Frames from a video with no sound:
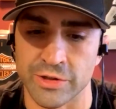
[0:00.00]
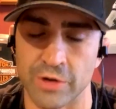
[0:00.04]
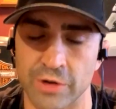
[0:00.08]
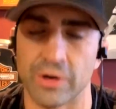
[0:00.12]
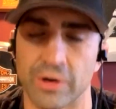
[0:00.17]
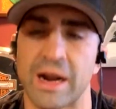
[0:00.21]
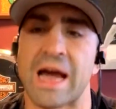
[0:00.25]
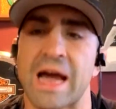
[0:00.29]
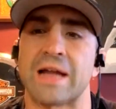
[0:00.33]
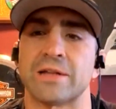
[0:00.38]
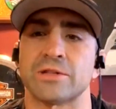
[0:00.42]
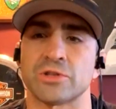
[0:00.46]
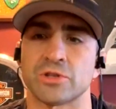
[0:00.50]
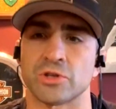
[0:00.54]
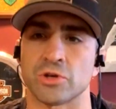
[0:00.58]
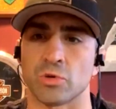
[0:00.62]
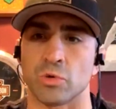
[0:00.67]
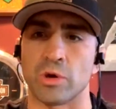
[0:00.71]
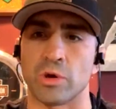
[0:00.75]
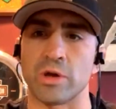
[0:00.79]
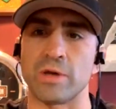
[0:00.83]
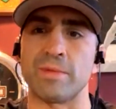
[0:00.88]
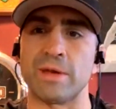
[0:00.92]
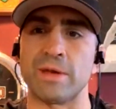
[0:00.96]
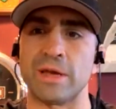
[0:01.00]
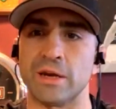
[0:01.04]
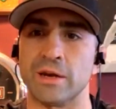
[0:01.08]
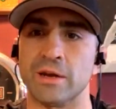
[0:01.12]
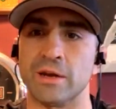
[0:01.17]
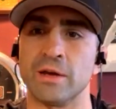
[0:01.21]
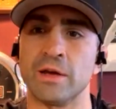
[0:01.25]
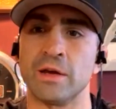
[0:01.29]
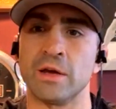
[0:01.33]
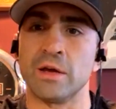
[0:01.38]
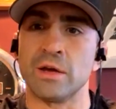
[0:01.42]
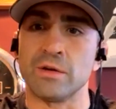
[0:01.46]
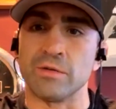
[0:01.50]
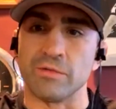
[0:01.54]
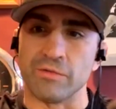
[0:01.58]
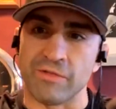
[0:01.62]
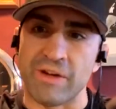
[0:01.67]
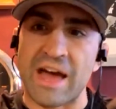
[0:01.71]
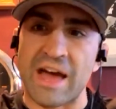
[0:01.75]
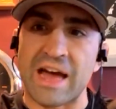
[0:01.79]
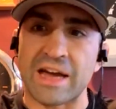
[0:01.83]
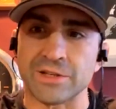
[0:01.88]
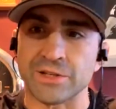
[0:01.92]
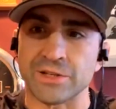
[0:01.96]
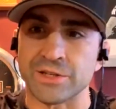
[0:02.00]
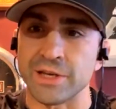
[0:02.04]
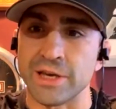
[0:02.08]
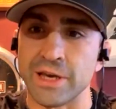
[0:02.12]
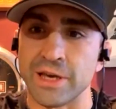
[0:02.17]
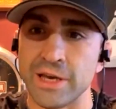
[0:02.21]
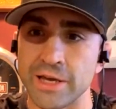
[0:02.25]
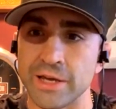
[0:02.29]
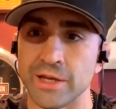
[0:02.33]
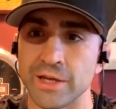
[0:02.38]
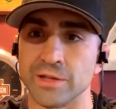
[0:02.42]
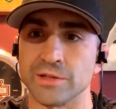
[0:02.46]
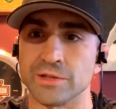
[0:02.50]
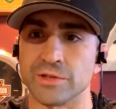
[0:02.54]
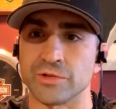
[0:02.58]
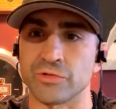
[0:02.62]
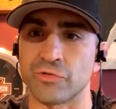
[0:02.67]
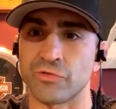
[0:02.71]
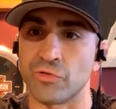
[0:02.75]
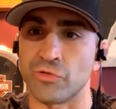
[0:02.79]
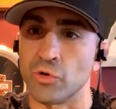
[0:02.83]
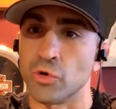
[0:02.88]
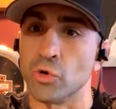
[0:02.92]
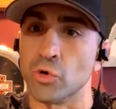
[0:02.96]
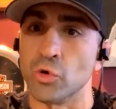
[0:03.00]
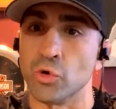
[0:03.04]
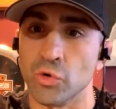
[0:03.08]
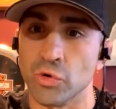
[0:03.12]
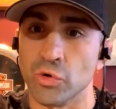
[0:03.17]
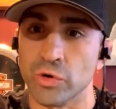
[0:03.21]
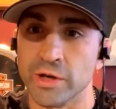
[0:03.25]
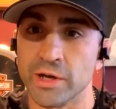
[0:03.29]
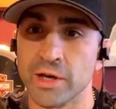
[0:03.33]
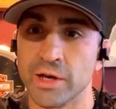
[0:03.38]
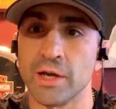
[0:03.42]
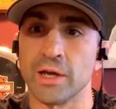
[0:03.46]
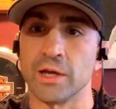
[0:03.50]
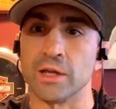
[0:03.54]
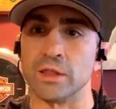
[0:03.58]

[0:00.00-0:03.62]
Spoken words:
They're not screaming vaccines, food,